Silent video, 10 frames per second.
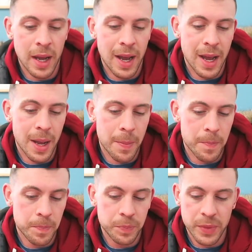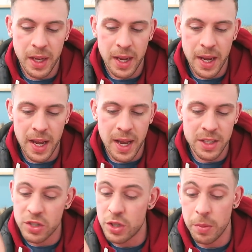And
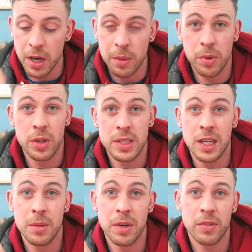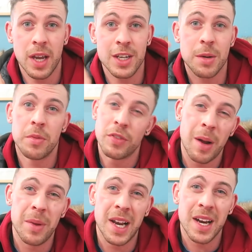just 2 burger buns, a little bit of ketchup. I
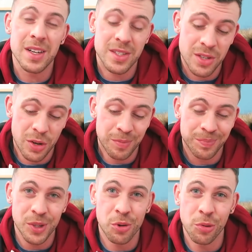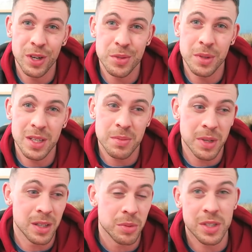forgot my lettuce, so no greens with this
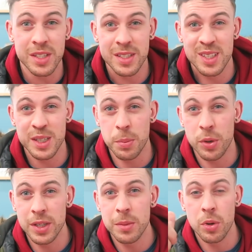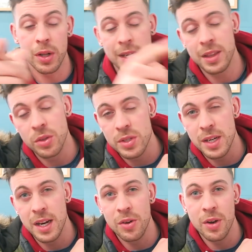meal, which is disappointing, but I'll get those
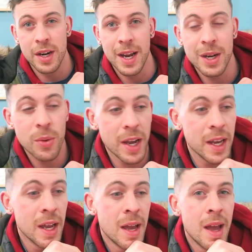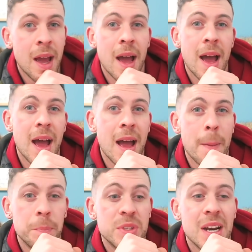in later on. Anyway,
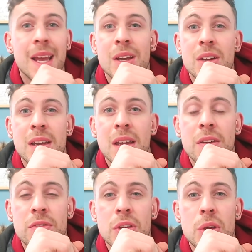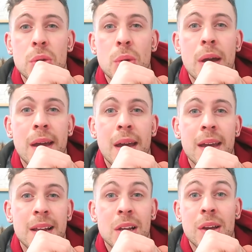today I'm gonna give you
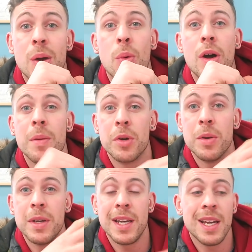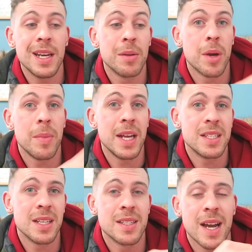a look at what I'm gonna be eating, my
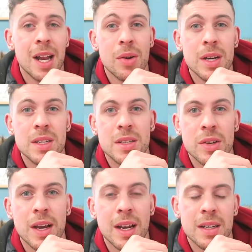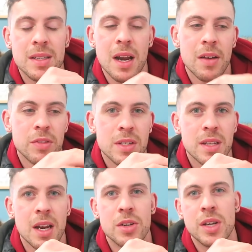maintenance calories. So yeah, like I said, I've
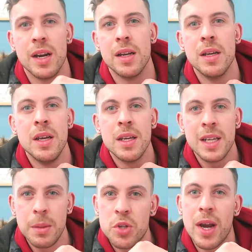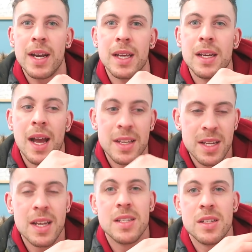decided to just kind of keep training as
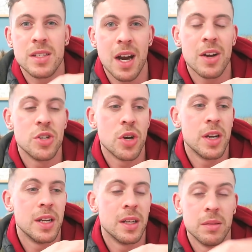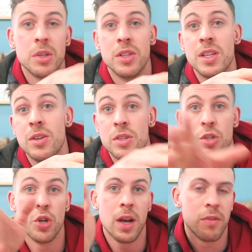is and start enjoying it and continue to
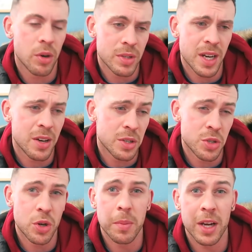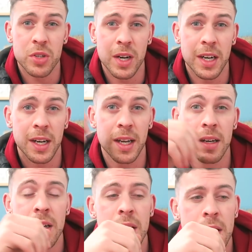enjoy it. I've already started to enjoy back training
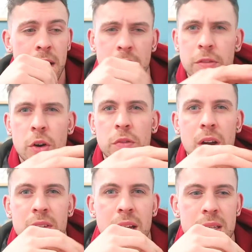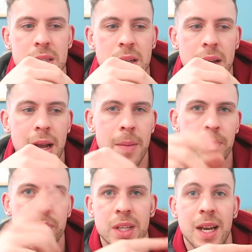again. Got in 4 or 5 days
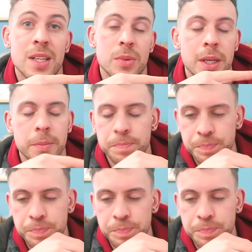last week.